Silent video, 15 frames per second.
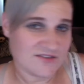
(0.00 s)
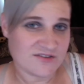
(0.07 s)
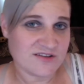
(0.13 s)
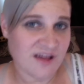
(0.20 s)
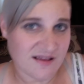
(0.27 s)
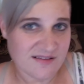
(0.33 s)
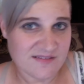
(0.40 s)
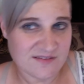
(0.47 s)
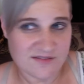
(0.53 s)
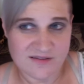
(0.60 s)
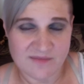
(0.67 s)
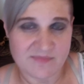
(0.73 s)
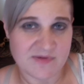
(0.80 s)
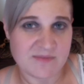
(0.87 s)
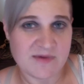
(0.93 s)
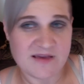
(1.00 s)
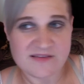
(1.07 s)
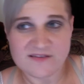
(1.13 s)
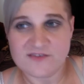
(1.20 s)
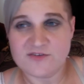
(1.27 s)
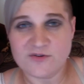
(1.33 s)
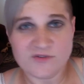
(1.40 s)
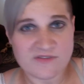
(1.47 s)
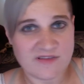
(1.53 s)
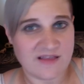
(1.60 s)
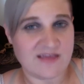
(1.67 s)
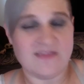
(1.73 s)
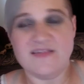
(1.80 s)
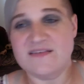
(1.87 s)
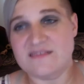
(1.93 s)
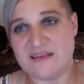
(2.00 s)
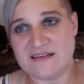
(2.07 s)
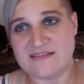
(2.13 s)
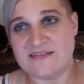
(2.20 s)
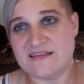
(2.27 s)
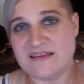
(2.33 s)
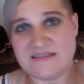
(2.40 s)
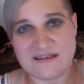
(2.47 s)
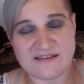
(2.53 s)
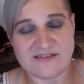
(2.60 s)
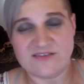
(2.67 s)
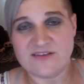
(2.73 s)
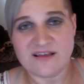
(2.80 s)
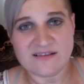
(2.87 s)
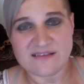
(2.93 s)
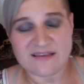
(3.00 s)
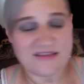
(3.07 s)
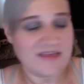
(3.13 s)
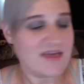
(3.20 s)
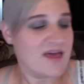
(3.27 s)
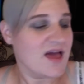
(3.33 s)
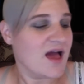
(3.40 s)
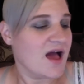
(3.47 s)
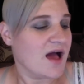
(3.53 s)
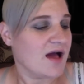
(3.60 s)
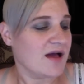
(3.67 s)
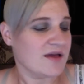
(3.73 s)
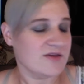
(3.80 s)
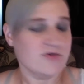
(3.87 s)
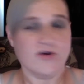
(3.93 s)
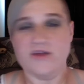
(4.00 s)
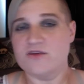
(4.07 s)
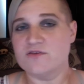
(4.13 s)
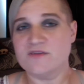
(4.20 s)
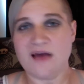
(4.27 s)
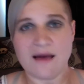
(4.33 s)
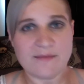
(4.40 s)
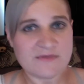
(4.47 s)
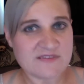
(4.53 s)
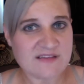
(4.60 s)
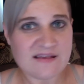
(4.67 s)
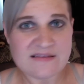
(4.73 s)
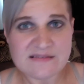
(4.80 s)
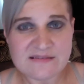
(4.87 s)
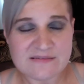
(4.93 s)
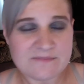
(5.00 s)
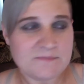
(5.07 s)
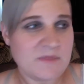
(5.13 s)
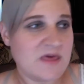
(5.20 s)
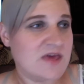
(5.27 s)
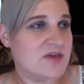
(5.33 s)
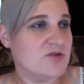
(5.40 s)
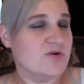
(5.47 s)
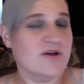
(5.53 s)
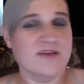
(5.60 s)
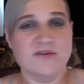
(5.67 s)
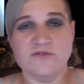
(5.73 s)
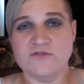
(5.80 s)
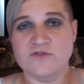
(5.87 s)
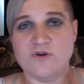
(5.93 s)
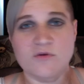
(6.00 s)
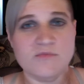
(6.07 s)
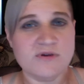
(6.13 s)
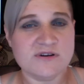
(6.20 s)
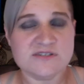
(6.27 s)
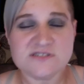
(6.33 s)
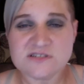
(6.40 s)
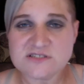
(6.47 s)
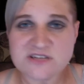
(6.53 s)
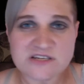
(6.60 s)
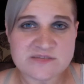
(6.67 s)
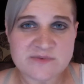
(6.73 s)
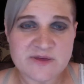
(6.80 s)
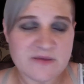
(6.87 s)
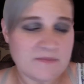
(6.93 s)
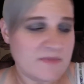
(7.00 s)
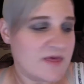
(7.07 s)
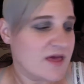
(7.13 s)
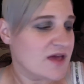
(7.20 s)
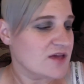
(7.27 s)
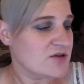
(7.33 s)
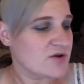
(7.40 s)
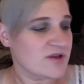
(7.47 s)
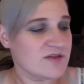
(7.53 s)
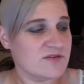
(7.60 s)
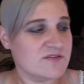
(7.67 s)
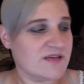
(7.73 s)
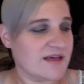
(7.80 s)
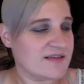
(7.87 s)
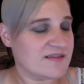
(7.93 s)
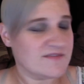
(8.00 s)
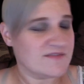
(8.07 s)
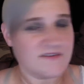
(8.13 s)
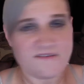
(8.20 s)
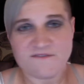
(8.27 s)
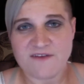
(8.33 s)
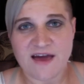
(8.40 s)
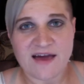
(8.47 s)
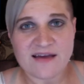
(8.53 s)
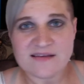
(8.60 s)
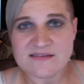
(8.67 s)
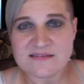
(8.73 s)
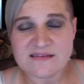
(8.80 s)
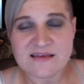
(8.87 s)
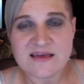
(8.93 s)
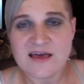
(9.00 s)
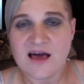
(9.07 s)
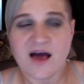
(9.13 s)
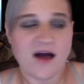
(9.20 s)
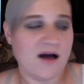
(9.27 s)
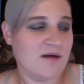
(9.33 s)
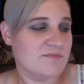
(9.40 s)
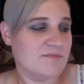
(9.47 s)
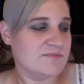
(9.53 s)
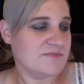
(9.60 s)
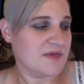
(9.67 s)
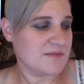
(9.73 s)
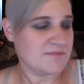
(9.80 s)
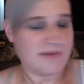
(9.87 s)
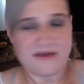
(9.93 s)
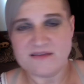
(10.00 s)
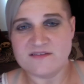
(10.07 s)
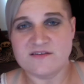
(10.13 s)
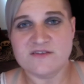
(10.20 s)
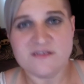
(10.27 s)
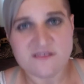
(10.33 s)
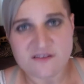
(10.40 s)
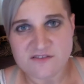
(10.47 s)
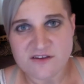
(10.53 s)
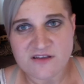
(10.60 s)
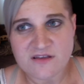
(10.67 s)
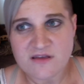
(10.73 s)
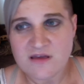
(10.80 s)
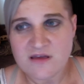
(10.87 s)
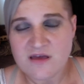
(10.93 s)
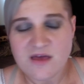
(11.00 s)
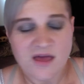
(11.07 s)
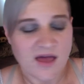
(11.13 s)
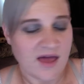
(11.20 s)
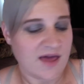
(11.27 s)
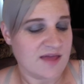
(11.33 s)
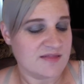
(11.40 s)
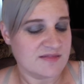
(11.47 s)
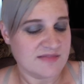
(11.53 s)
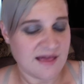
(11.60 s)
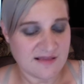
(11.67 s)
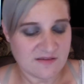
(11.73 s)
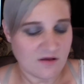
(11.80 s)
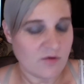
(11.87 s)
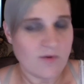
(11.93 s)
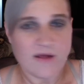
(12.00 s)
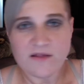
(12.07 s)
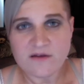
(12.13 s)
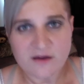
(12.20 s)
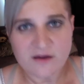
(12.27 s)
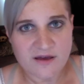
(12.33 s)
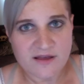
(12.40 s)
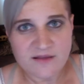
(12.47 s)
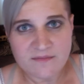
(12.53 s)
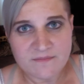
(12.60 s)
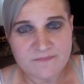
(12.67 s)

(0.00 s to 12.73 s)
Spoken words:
does do something because there's no study that says that it does or doesn't. You can use common sense, you can use your own personal judgment, you can use scientific facts that base your decision, and that's all well and good.